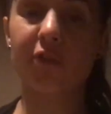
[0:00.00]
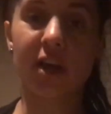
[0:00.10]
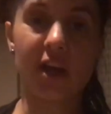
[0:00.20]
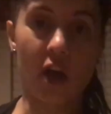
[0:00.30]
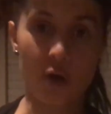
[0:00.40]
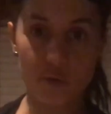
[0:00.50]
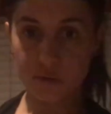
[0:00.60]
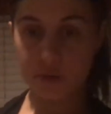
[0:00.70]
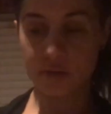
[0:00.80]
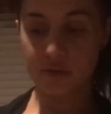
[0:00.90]
overnight
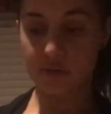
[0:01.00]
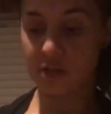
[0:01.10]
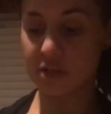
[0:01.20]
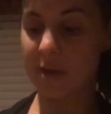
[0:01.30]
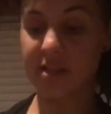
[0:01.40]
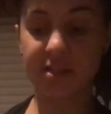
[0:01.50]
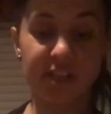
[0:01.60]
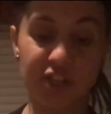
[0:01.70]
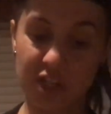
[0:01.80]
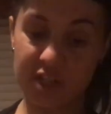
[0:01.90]
oats. It's
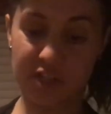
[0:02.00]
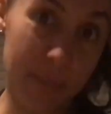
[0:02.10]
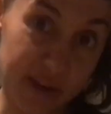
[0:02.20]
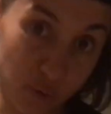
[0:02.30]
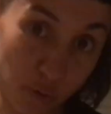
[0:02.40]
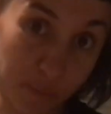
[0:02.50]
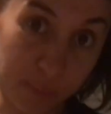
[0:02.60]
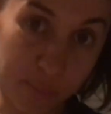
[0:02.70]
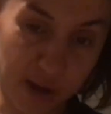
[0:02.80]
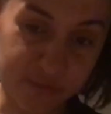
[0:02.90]
basically just my normal
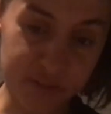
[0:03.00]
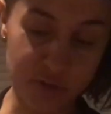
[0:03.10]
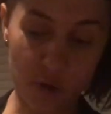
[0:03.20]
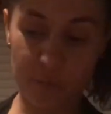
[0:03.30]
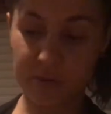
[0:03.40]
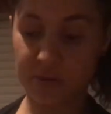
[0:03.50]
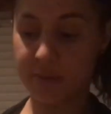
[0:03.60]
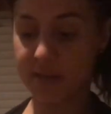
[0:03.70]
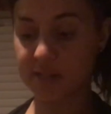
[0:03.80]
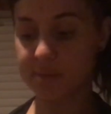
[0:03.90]
breakfast oatmeal
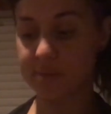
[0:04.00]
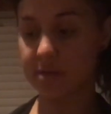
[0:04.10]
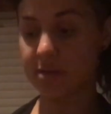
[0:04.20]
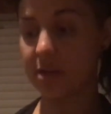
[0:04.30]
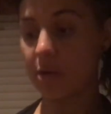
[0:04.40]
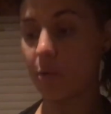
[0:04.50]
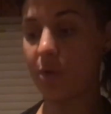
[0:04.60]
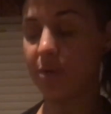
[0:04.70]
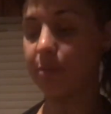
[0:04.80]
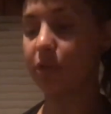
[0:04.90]
mix
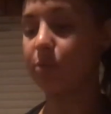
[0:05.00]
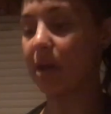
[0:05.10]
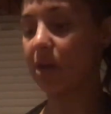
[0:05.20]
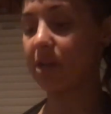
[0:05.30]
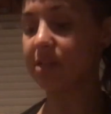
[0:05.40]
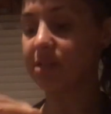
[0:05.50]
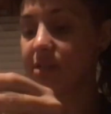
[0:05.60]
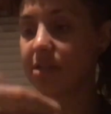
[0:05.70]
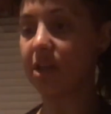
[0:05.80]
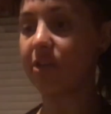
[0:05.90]
with blueberries
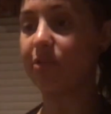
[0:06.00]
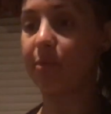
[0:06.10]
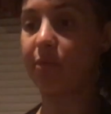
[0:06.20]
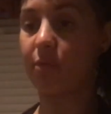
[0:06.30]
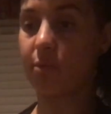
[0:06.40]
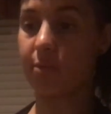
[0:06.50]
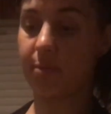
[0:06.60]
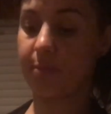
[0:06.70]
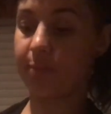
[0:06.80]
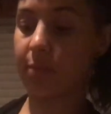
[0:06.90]
and stuff.
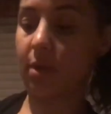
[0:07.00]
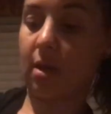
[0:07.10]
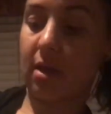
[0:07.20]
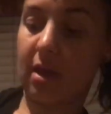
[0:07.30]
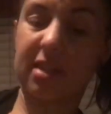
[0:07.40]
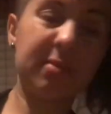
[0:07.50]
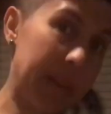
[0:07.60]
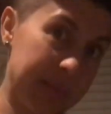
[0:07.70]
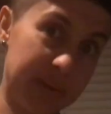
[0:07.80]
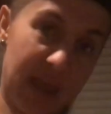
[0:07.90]

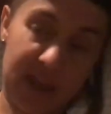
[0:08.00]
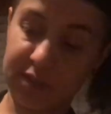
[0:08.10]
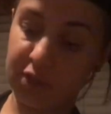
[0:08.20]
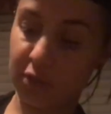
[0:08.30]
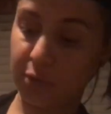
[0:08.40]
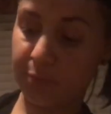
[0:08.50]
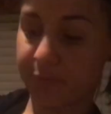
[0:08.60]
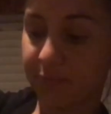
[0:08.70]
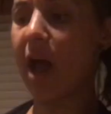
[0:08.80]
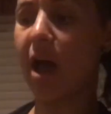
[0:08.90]
Sometimes bananas too.
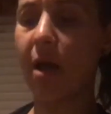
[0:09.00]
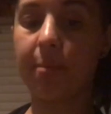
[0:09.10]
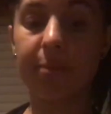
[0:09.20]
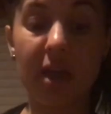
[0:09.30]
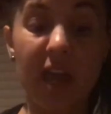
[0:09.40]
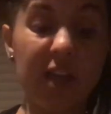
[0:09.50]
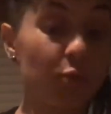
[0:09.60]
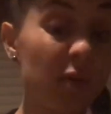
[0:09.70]
It's